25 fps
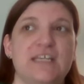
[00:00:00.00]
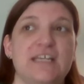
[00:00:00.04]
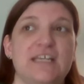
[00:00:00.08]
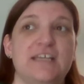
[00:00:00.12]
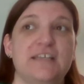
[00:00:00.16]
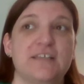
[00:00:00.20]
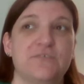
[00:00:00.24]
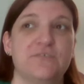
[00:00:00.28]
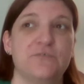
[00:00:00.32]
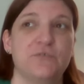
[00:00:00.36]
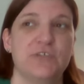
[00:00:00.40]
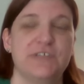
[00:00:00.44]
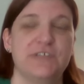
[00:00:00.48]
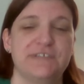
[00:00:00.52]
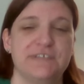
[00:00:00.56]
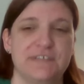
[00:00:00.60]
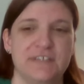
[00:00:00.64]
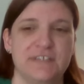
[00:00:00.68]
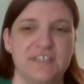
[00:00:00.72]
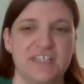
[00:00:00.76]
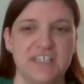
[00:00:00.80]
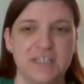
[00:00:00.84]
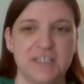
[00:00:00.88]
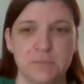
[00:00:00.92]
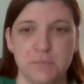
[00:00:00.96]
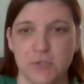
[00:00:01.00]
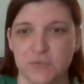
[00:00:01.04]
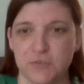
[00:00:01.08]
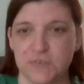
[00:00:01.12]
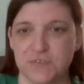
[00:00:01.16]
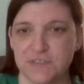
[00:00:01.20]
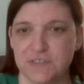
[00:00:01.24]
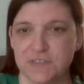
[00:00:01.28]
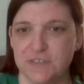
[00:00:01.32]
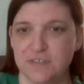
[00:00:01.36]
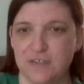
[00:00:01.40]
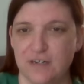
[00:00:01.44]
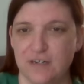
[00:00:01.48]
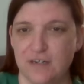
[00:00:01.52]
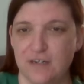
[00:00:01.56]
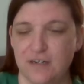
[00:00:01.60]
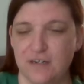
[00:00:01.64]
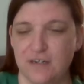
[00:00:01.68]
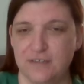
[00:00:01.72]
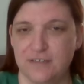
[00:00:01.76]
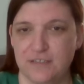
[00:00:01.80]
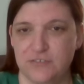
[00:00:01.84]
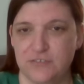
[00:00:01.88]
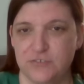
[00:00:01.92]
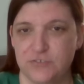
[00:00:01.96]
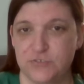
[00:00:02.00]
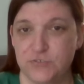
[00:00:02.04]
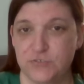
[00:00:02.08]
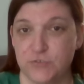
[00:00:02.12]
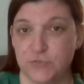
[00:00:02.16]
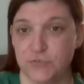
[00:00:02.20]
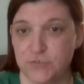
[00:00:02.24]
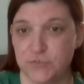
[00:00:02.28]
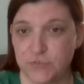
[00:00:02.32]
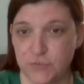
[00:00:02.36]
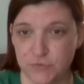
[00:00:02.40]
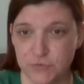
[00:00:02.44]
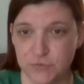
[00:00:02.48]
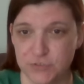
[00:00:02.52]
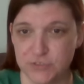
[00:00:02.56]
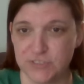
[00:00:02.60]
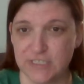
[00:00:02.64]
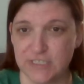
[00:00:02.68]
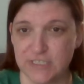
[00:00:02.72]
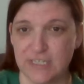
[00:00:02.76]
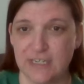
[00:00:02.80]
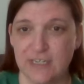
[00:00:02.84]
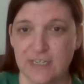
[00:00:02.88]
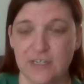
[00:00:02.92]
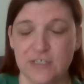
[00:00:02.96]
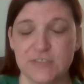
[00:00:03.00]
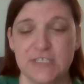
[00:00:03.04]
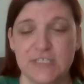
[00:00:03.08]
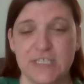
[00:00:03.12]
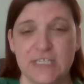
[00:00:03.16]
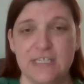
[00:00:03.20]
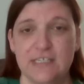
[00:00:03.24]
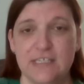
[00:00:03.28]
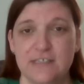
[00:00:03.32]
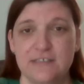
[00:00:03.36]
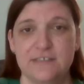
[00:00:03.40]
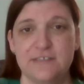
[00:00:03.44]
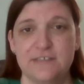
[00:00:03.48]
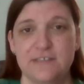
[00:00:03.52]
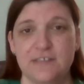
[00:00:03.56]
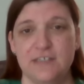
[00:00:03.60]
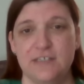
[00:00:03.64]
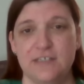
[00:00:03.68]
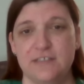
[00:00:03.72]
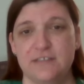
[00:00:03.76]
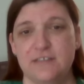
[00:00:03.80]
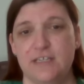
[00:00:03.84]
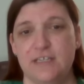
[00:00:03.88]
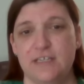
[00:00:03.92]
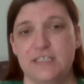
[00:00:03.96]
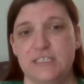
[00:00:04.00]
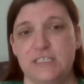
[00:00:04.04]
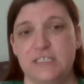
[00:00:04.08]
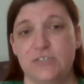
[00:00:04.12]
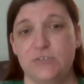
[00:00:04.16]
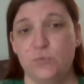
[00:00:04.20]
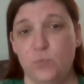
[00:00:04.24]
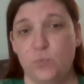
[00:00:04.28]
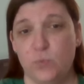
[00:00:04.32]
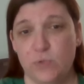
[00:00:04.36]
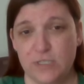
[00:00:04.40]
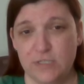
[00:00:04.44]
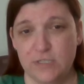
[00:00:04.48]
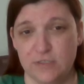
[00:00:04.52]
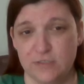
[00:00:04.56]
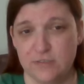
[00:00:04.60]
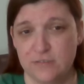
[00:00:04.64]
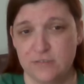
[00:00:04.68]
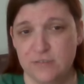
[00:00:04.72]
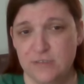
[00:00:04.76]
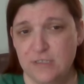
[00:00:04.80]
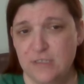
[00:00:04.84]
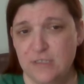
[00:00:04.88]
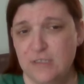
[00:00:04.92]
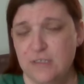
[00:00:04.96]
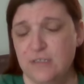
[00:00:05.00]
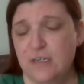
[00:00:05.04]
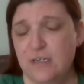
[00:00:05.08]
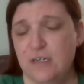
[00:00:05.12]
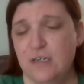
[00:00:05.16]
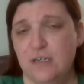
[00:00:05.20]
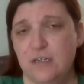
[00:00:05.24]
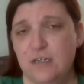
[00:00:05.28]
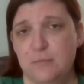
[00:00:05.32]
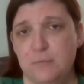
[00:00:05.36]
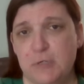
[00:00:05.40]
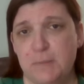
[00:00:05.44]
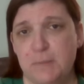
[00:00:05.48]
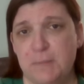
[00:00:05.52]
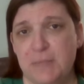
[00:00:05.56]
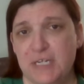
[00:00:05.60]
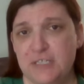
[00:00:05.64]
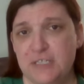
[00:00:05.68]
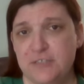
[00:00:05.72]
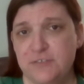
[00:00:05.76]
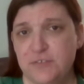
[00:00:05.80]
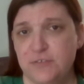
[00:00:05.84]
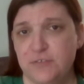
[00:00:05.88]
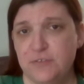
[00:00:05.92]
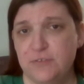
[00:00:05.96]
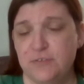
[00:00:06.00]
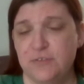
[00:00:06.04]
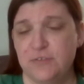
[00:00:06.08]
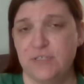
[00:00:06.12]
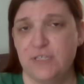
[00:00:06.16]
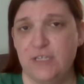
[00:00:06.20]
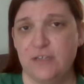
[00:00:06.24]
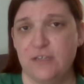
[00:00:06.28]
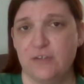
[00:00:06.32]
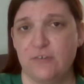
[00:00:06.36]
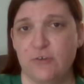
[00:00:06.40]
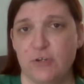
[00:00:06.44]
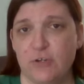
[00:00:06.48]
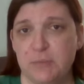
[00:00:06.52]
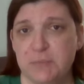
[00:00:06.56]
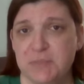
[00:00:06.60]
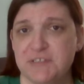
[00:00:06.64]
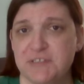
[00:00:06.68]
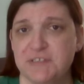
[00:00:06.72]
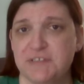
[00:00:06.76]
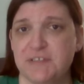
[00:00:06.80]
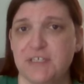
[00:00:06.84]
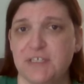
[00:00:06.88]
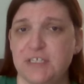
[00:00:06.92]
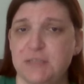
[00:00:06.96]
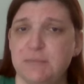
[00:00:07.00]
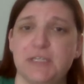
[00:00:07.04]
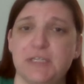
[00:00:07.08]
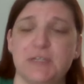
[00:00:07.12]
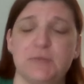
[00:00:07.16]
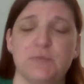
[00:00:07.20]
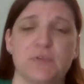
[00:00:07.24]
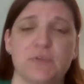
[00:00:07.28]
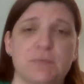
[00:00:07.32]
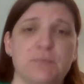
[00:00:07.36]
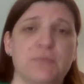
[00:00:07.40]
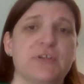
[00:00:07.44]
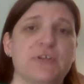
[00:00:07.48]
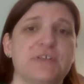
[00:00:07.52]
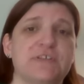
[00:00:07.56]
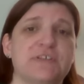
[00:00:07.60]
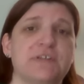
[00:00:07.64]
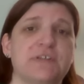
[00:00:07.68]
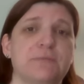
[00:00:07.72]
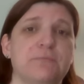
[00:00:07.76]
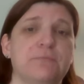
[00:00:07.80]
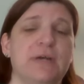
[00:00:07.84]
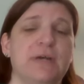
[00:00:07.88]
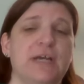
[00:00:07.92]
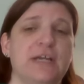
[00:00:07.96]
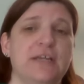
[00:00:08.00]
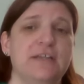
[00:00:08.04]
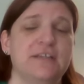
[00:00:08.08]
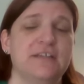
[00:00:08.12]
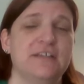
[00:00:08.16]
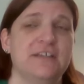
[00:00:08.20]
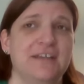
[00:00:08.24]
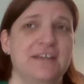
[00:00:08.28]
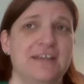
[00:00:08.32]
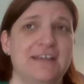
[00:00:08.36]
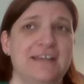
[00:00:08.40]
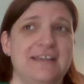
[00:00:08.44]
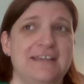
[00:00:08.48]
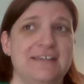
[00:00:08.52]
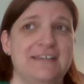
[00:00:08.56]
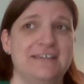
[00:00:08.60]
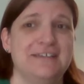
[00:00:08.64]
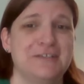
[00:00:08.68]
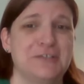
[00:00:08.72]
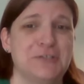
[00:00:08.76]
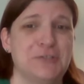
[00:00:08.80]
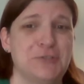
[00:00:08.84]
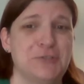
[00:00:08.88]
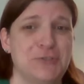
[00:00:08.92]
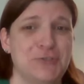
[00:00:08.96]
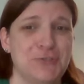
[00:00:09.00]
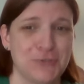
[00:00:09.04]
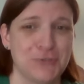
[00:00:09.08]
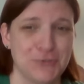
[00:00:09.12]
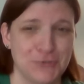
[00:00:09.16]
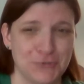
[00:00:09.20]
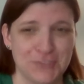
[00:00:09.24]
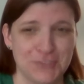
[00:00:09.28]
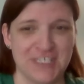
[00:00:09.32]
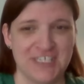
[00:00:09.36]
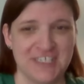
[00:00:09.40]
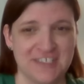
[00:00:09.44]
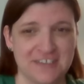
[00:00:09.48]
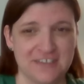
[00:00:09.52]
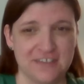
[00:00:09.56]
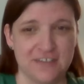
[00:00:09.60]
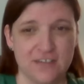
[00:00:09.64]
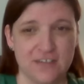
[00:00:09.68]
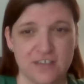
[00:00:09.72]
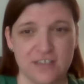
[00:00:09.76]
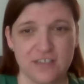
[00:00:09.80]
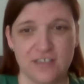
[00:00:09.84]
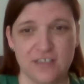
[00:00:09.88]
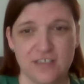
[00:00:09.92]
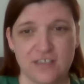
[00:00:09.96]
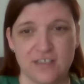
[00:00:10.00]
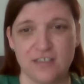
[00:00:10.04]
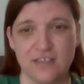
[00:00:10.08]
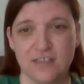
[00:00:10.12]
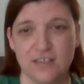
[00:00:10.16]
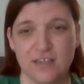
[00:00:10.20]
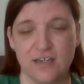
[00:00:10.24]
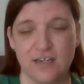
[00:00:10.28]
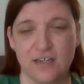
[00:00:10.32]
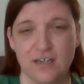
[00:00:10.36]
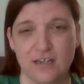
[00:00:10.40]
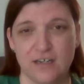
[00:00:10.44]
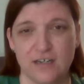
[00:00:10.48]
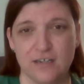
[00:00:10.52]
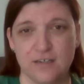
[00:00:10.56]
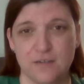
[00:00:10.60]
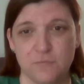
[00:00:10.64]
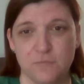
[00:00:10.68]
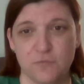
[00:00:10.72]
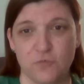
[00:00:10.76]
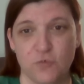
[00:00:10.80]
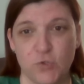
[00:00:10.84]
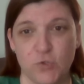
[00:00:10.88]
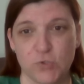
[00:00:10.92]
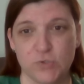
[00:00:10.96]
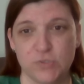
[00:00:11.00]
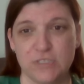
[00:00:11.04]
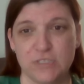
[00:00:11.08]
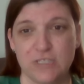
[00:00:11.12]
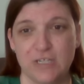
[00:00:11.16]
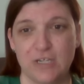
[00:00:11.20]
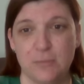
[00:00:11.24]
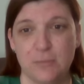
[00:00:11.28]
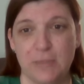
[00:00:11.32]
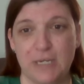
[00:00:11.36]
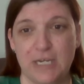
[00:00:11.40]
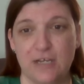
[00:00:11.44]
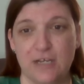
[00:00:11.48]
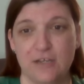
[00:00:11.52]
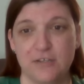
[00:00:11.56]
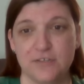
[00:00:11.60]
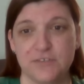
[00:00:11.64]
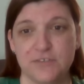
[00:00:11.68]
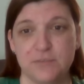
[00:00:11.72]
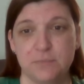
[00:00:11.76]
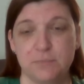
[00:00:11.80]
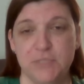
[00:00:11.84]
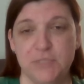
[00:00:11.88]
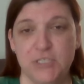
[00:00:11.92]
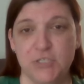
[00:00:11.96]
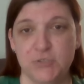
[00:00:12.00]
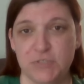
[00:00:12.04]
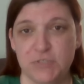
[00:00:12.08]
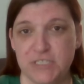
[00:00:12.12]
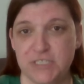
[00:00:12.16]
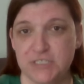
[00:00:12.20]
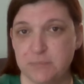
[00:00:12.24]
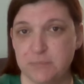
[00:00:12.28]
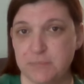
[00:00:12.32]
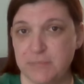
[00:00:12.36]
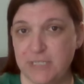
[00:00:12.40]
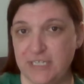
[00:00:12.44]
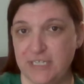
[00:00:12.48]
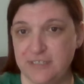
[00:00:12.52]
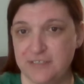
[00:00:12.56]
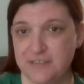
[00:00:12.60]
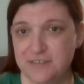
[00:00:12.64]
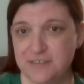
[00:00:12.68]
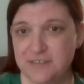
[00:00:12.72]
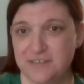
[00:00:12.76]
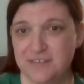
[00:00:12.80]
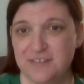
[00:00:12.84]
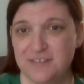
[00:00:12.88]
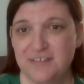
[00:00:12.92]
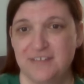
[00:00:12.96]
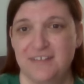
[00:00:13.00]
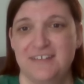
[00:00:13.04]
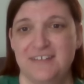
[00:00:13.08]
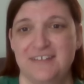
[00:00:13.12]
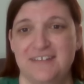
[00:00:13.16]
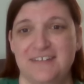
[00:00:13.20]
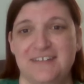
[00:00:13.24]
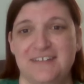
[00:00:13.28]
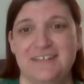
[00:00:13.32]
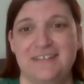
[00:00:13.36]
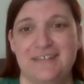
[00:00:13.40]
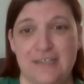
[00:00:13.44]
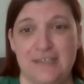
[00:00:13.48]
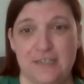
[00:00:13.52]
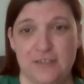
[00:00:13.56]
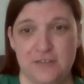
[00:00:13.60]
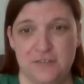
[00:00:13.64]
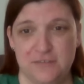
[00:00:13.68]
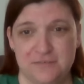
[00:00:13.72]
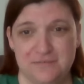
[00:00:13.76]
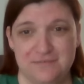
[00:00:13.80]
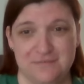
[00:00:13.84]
And then recently he posted on his True Social account saying that he will abide to the agreements that he made with President Biden, including the rule about muting the mics. Now,